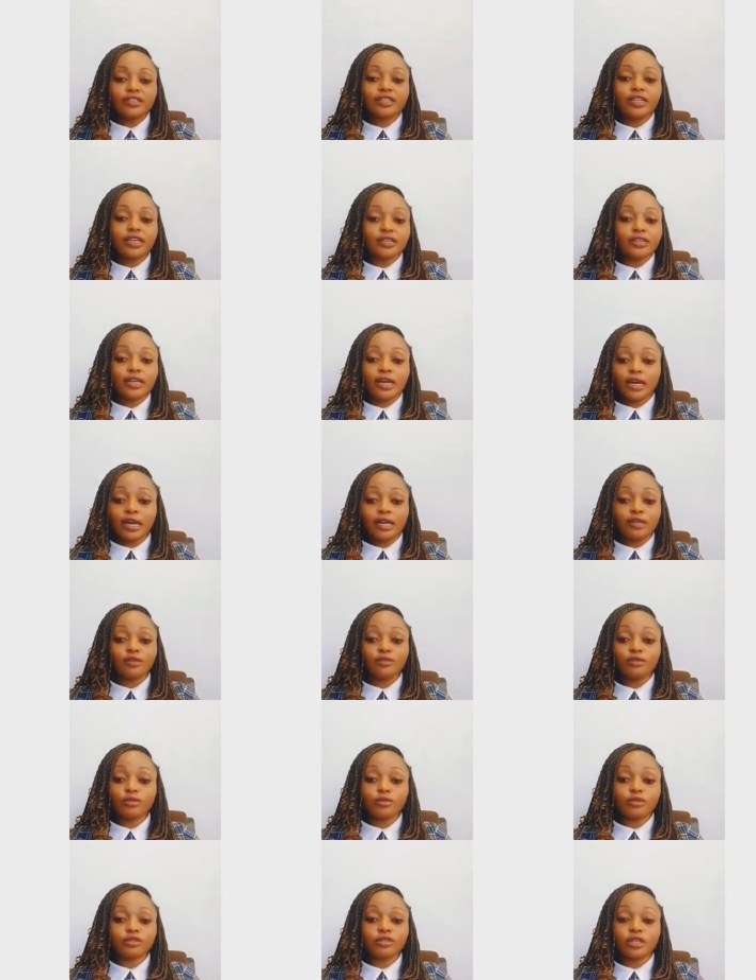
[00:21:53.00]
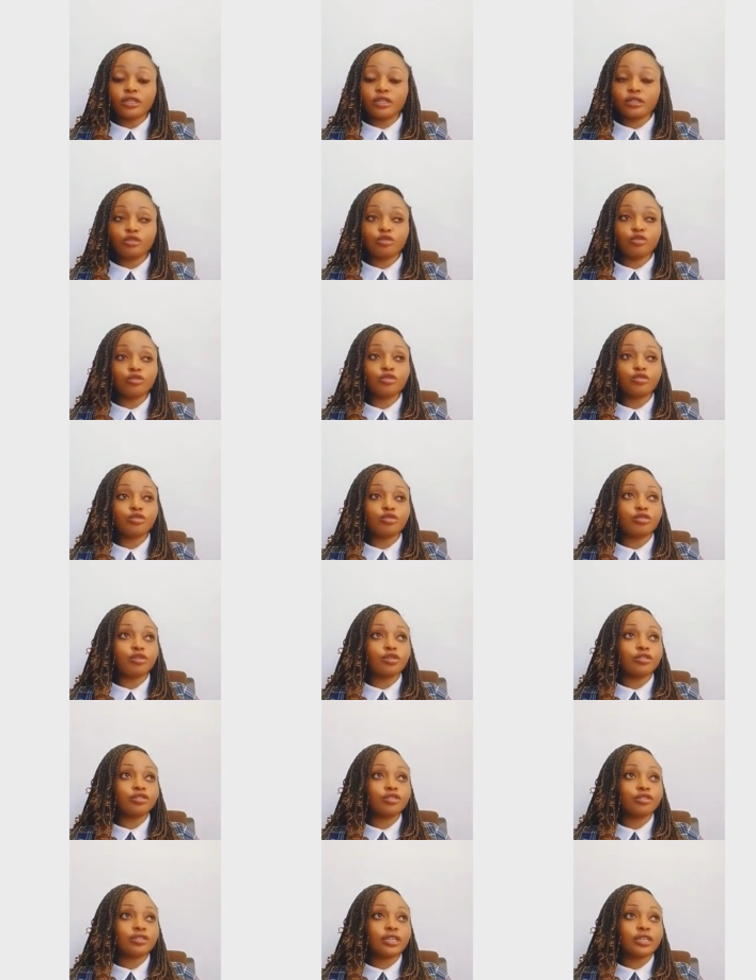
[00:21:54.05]
then I don't know what you don't know your
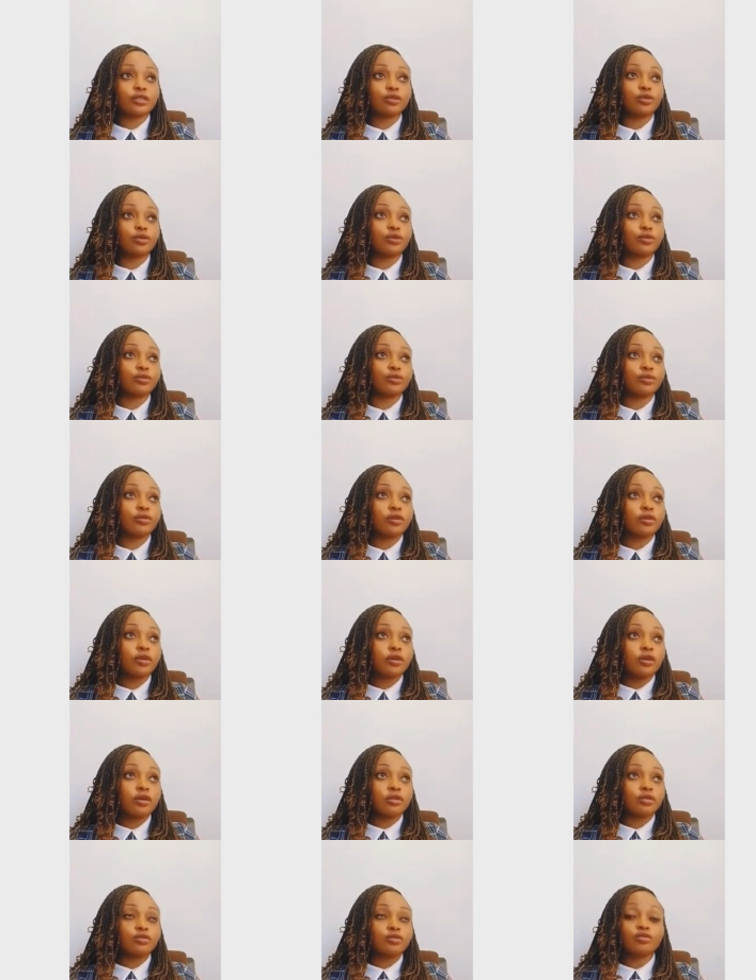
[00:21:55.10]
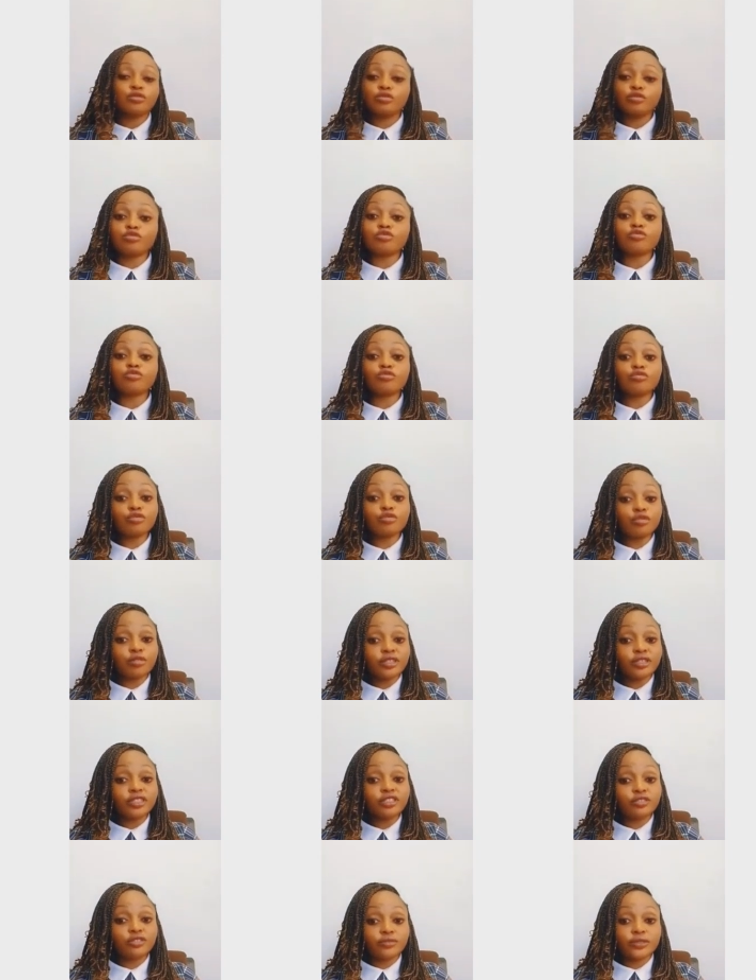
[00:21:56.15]
onions at all. You should know your
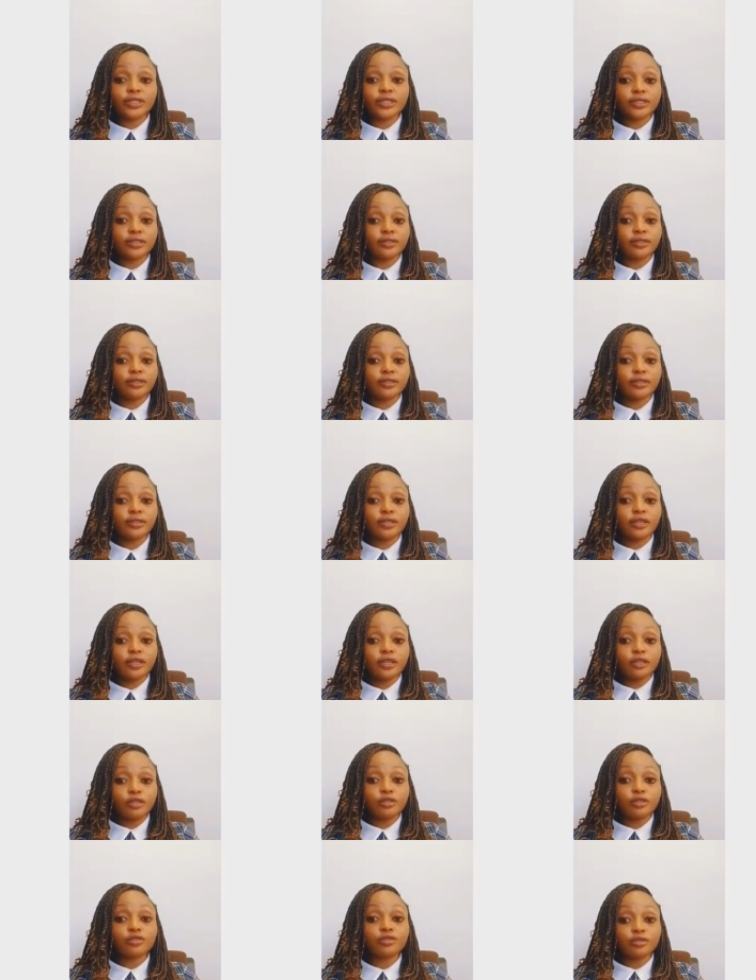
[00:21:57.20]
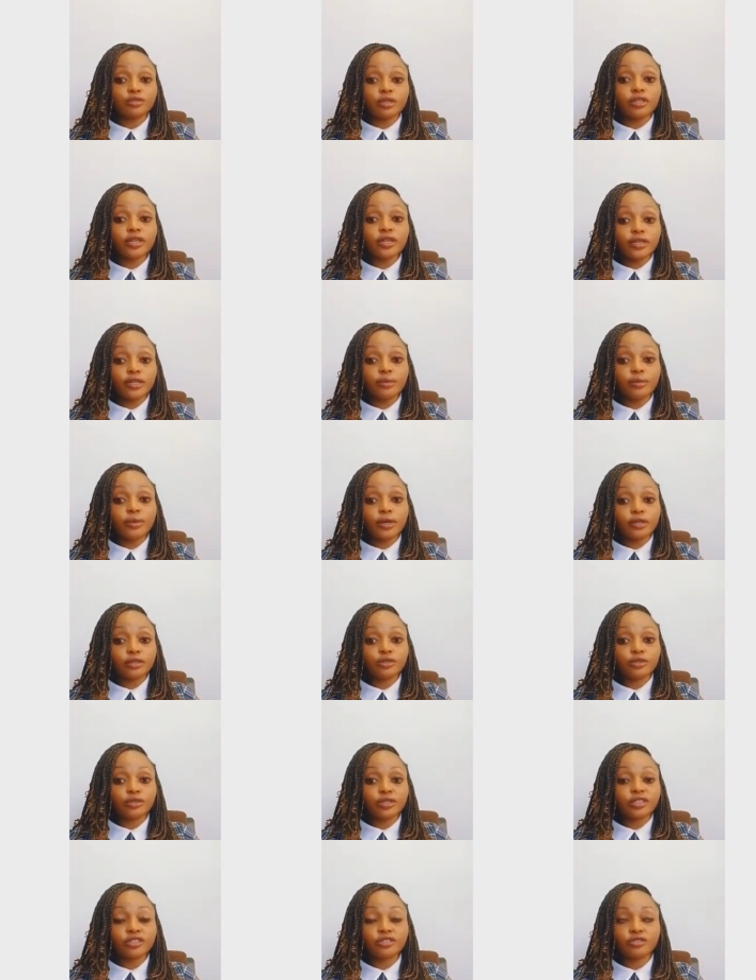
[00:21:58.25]
history. You should learn about
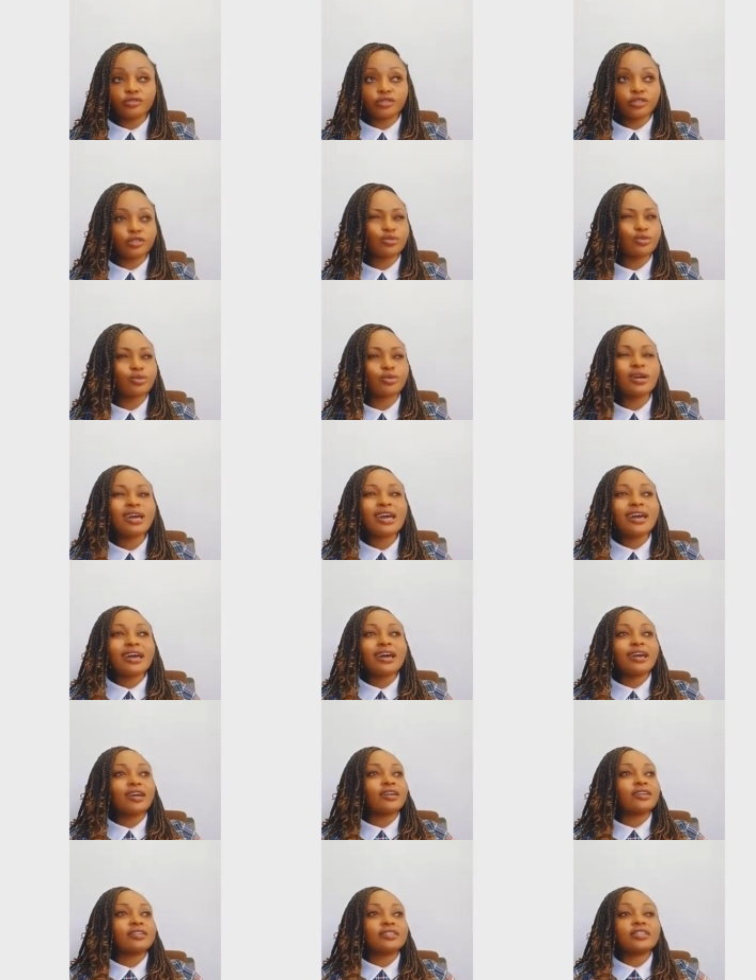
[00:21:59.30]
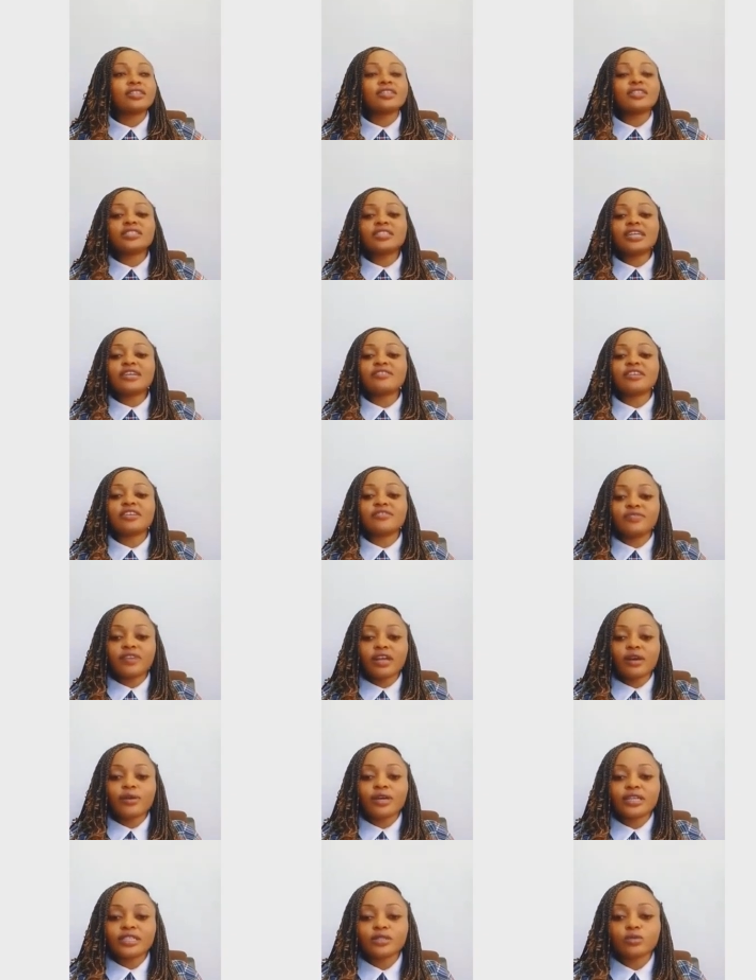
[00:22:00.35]
your history. So they deserve their
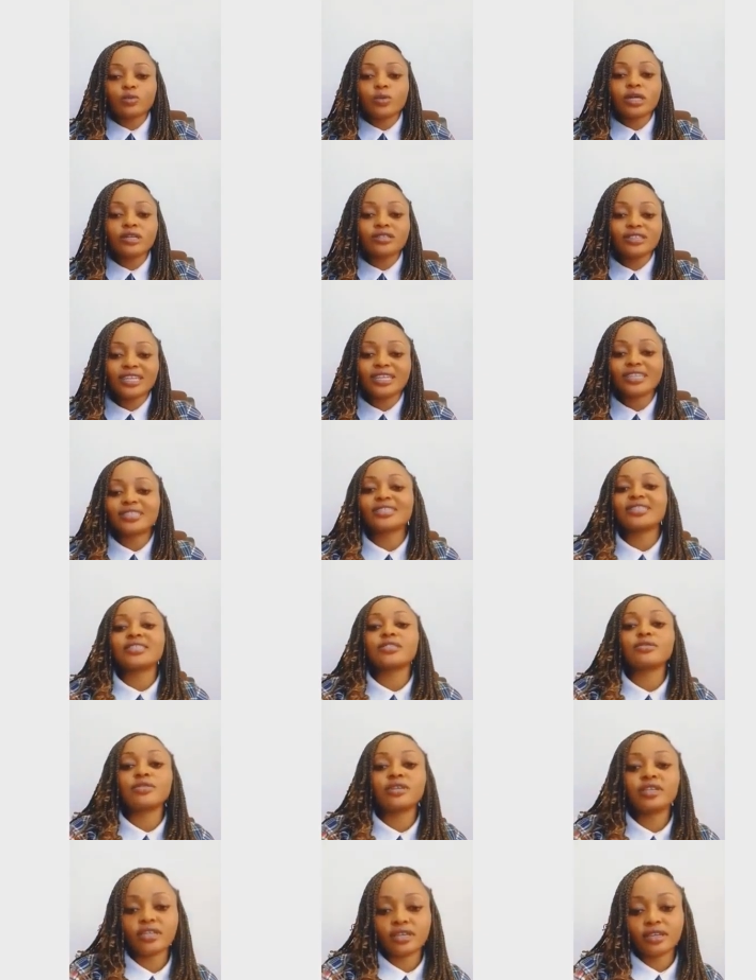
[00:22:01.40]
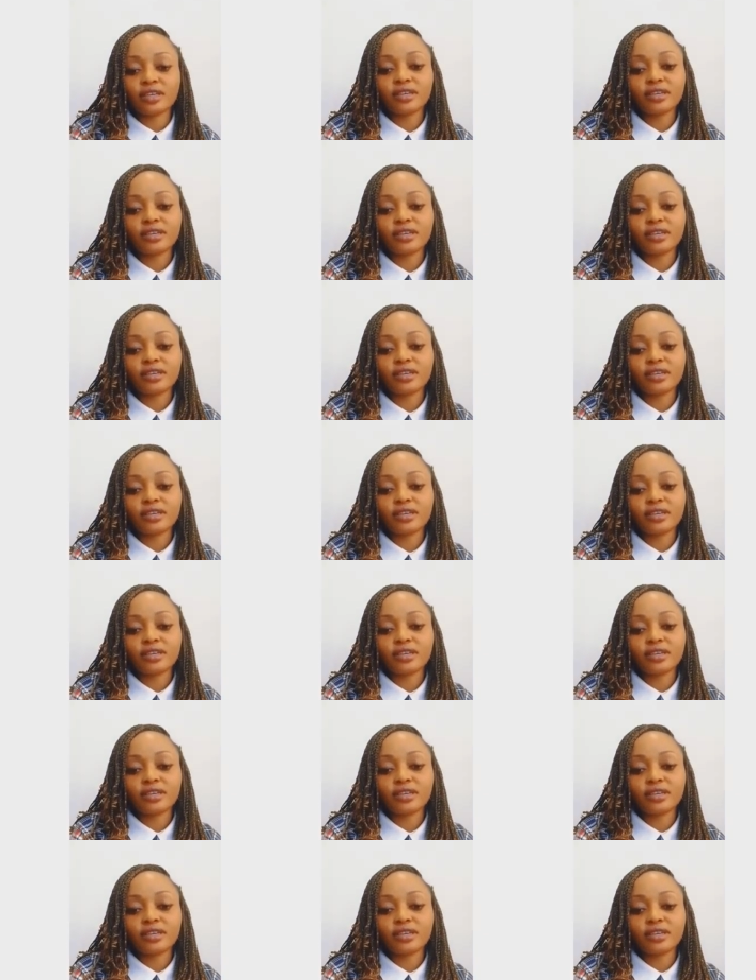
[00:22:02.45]
flowers while they are still here.